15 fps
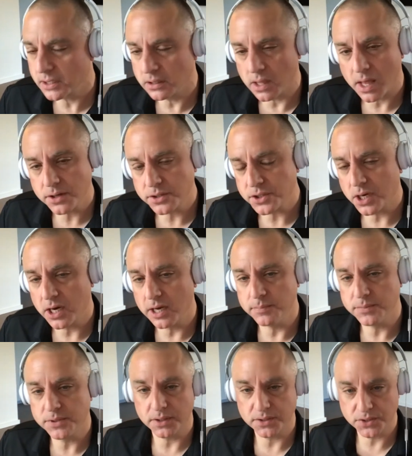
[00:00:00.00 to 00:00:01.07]
A lot of
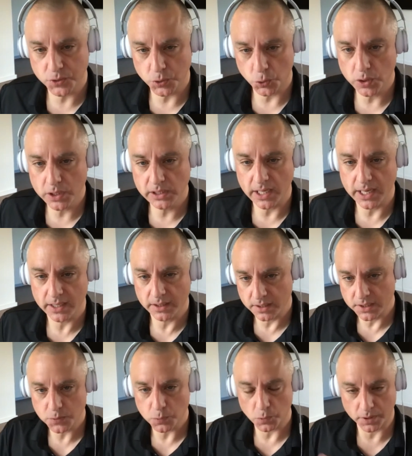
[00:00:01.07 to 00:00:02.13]
times a story like
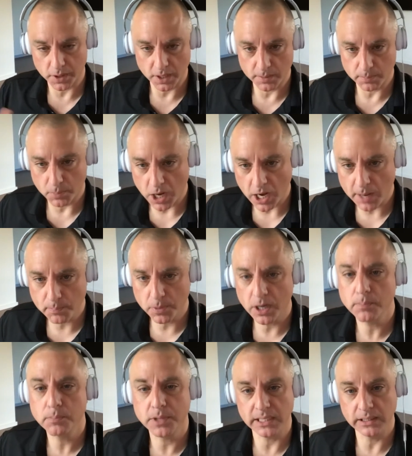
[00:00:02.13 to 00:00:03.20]
this will kind of pop
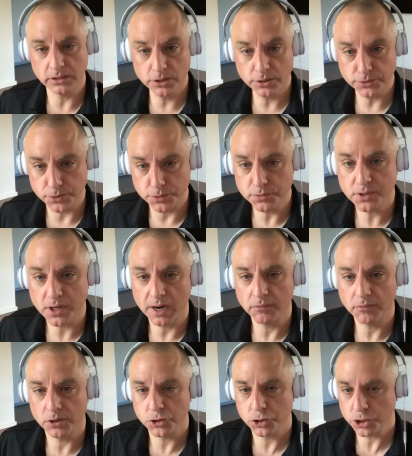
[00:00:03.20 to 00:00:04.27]
up, get a little news
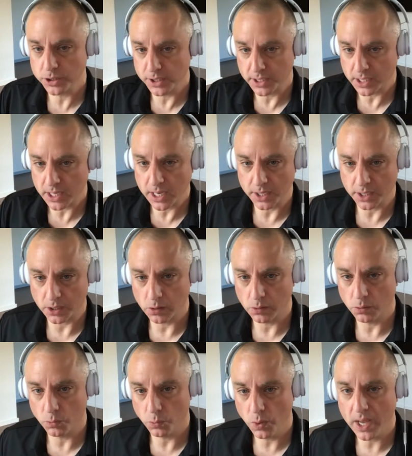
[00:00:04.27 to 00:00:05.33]
coverage, and then kind of
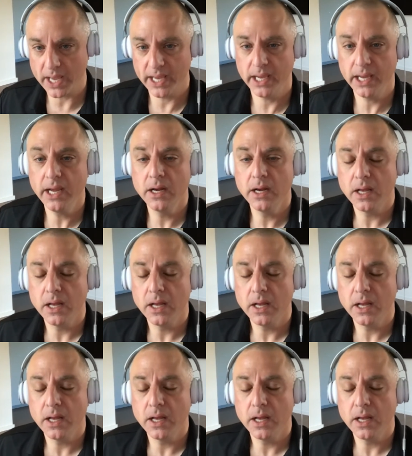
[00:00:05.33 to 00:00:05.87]
go away.